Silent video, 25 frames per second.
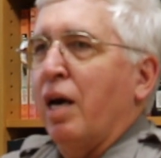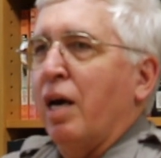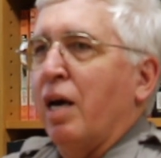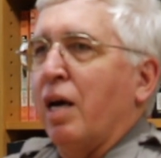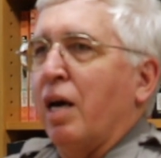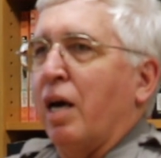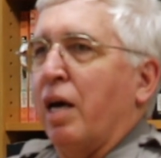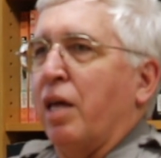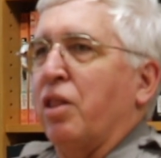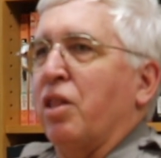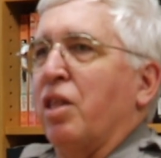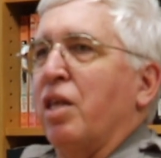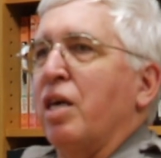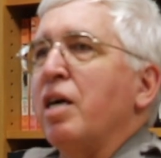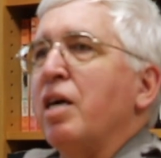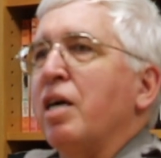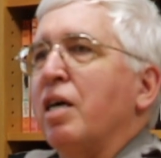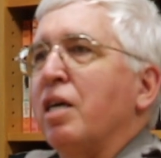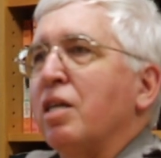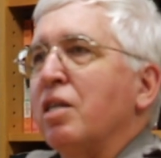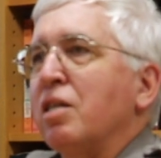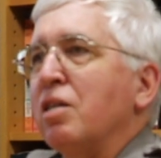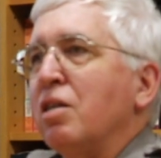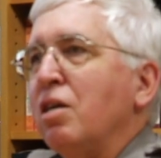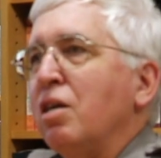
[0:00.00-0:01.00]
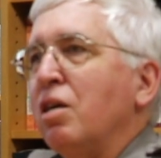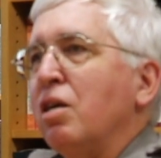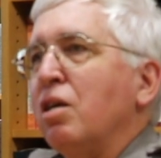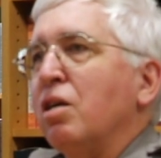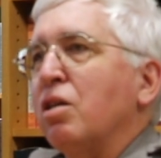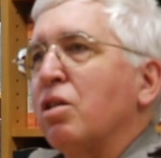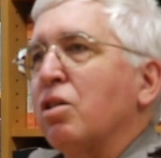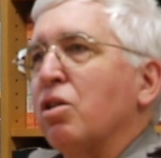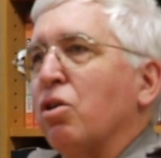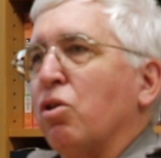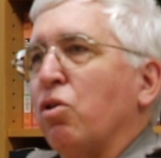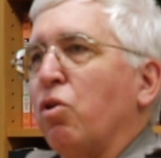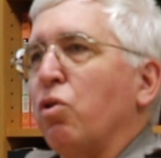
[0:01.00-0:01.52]
And then
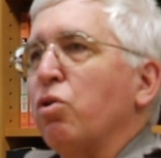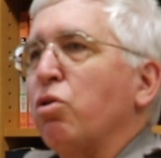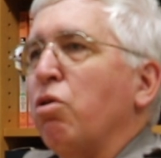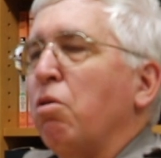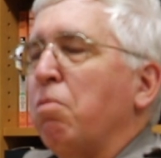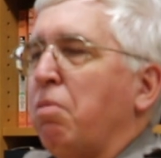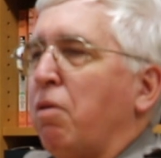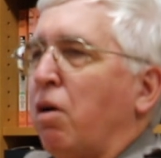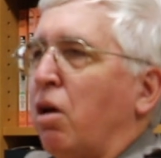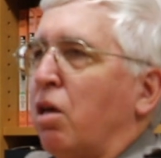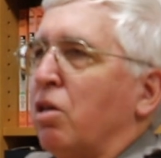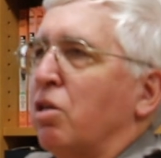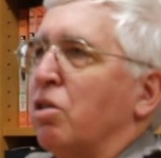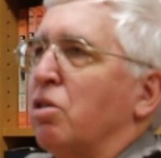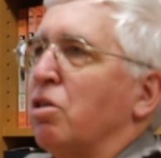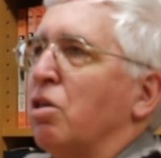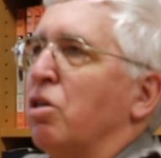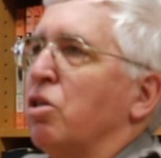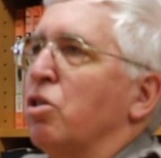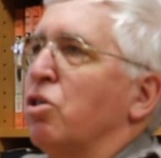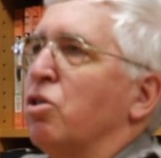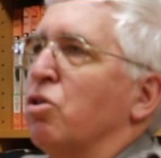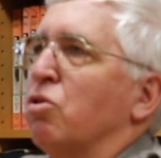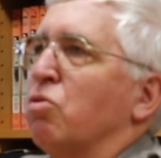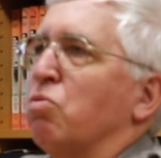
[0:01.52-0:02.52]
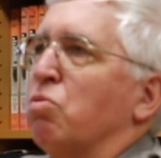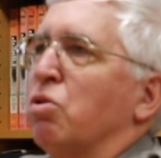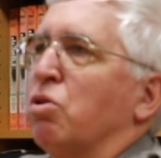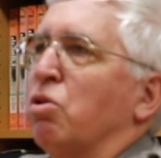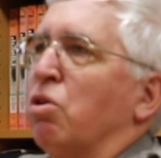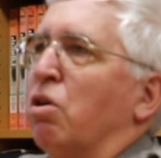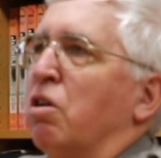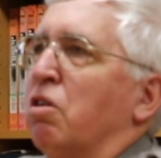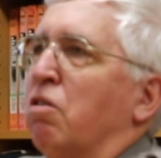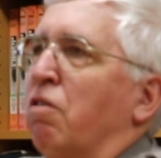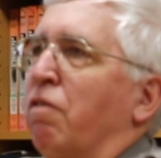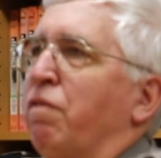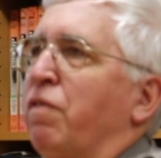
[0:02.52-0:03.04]
the local politicians were
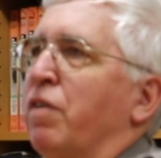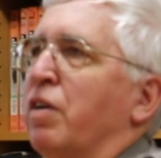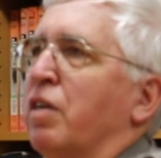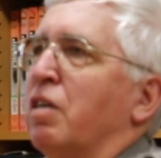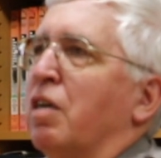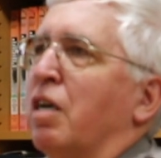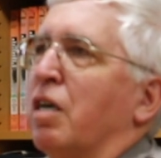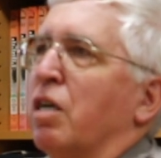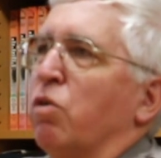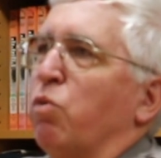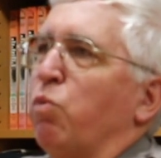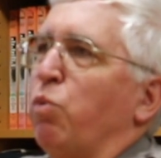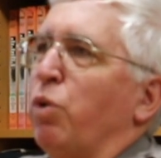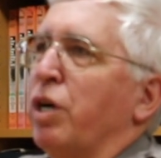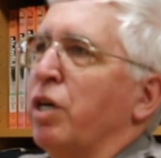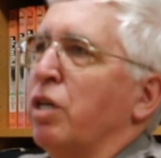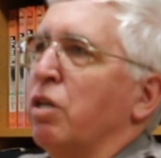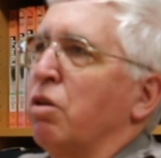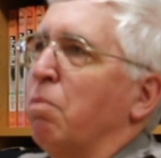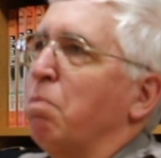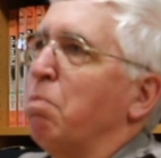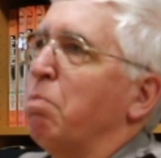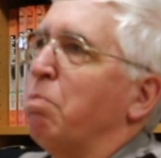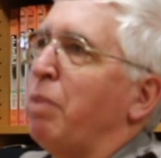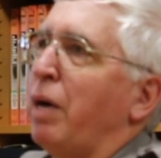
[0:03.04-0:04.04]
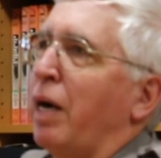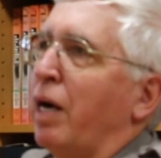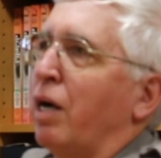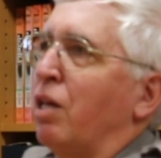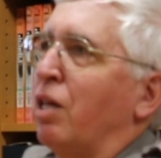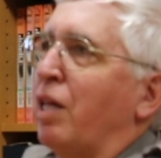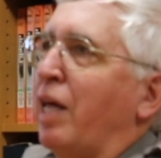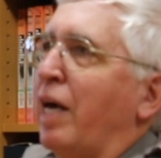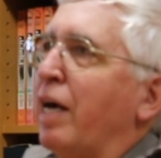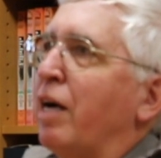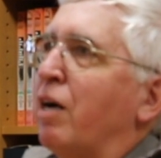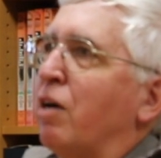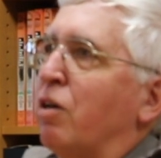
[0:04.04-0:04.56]
trying to figure out a way to bail
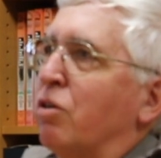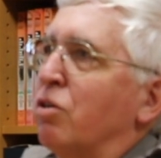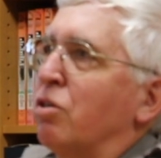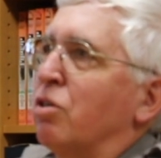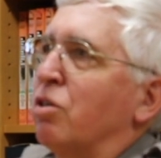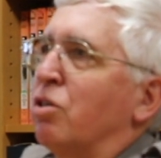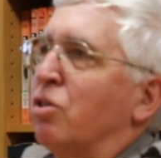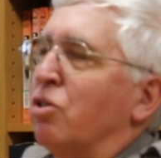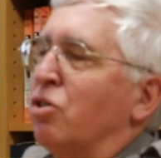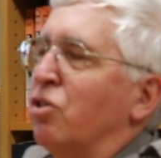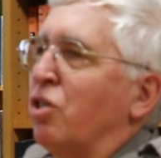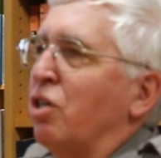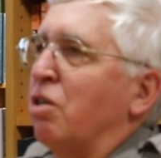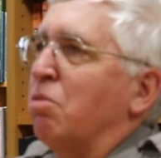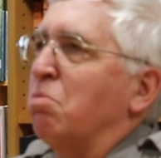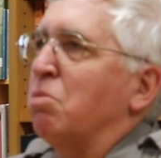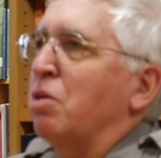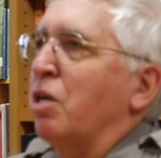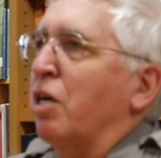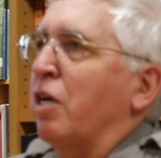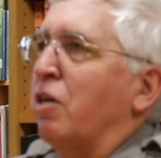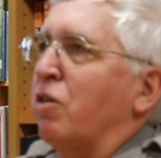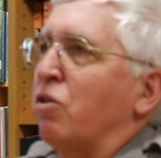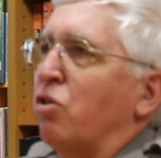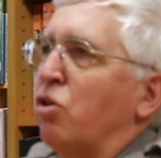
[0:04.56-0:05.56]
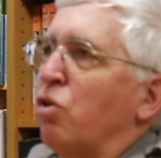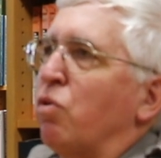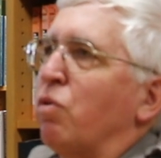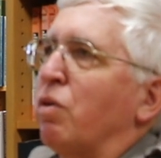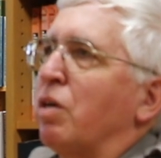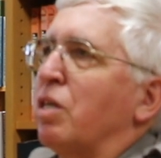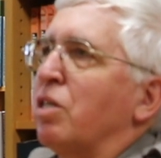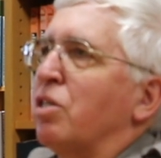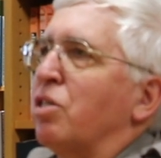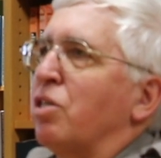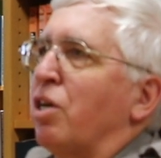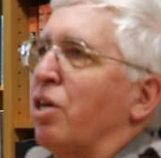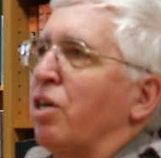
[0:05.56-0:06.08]
out Steamtown
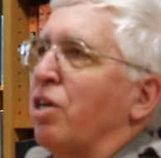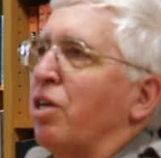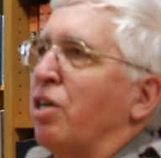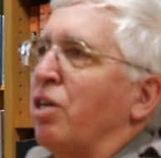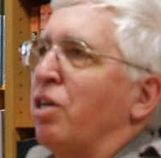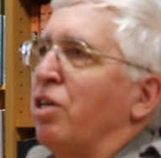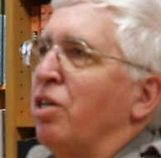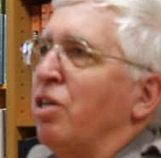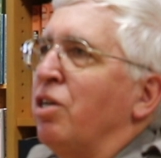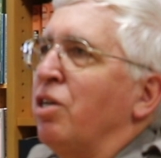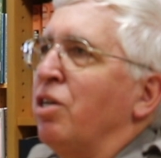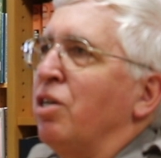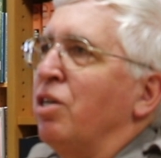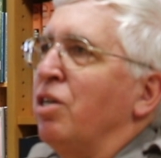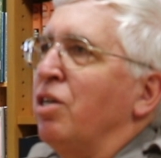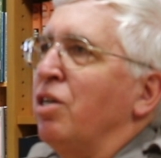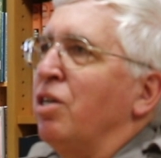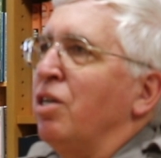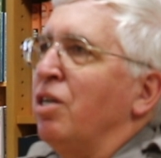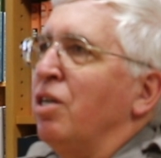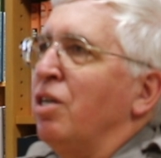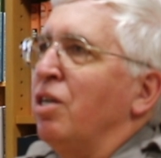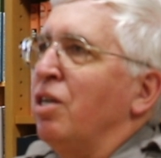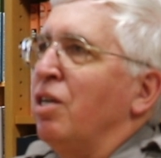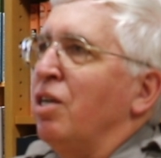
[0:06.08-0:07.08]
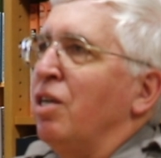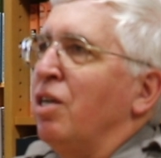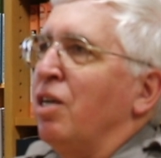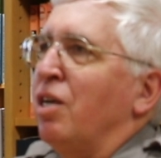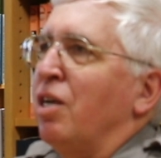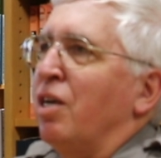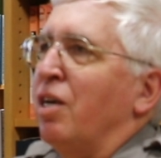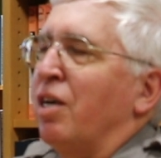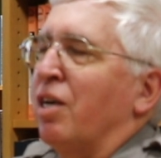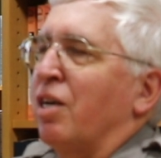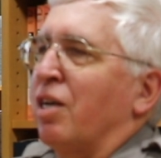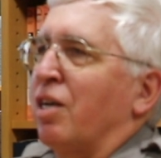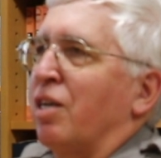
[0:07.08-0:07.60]
USA.
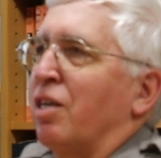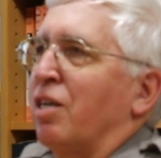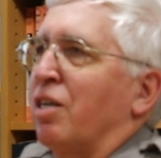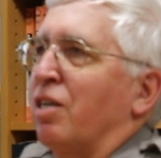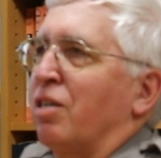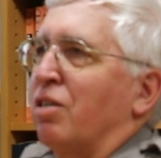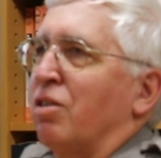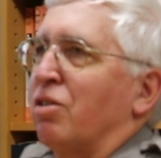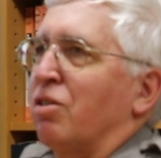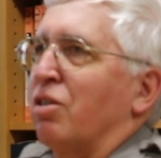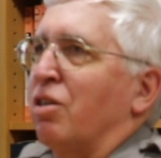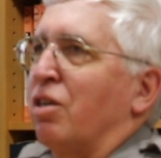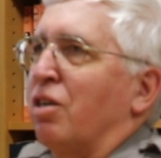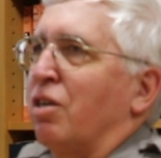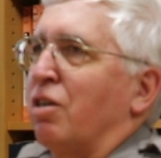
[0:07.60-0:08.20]
And